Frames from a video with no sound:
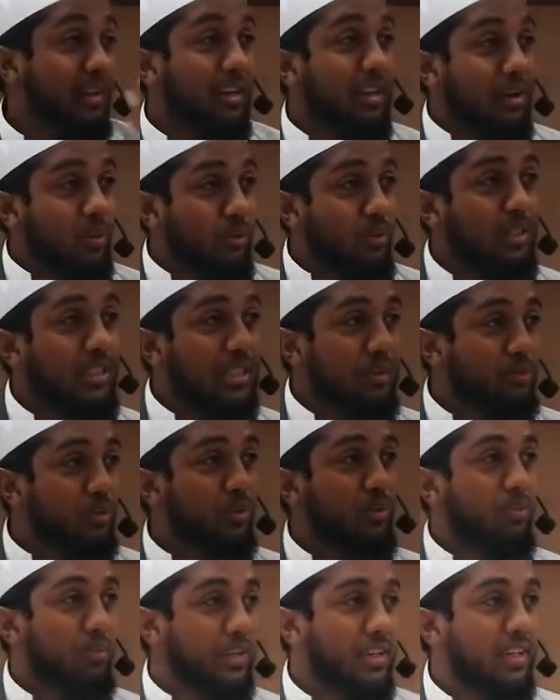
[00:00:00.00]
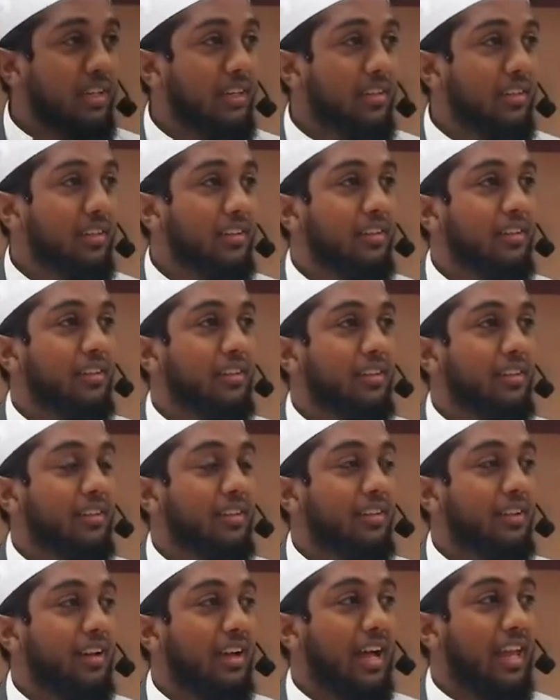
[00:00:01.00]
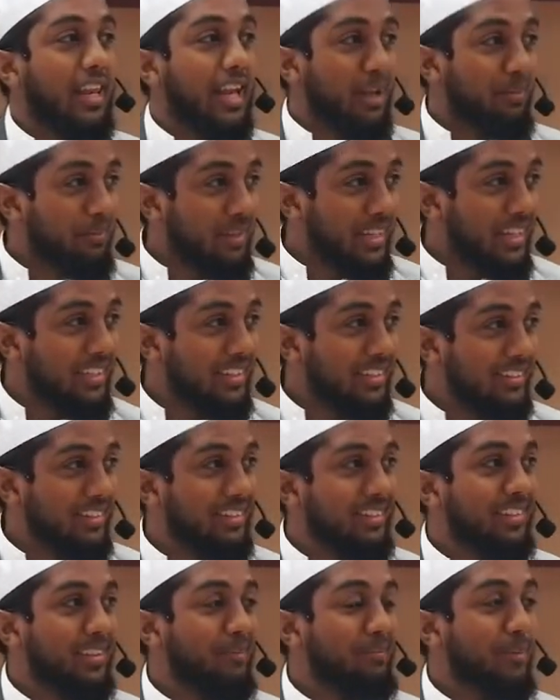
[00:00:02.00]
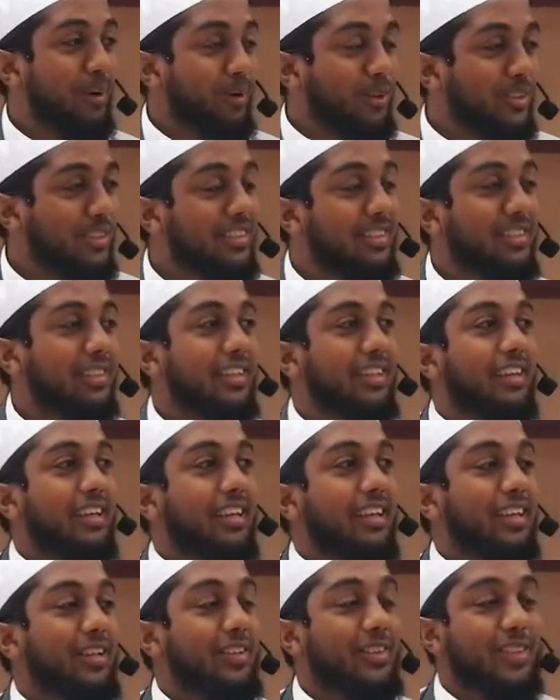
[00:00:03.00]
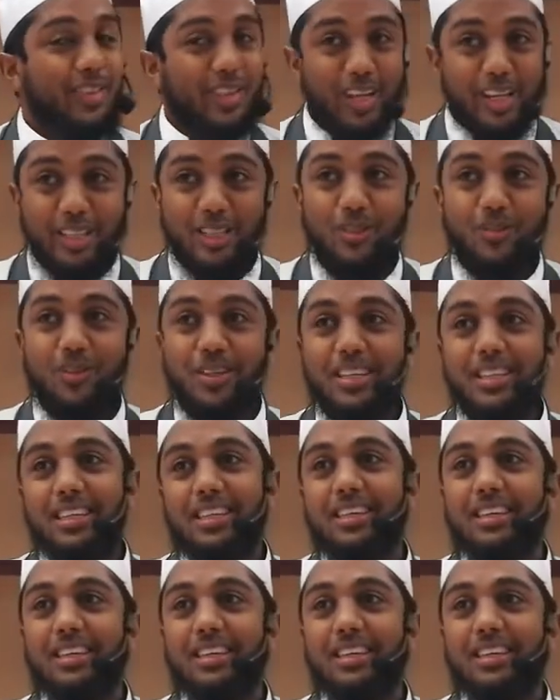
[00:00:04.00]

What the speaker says: knows him to be Al-Amin, the most trustworthy,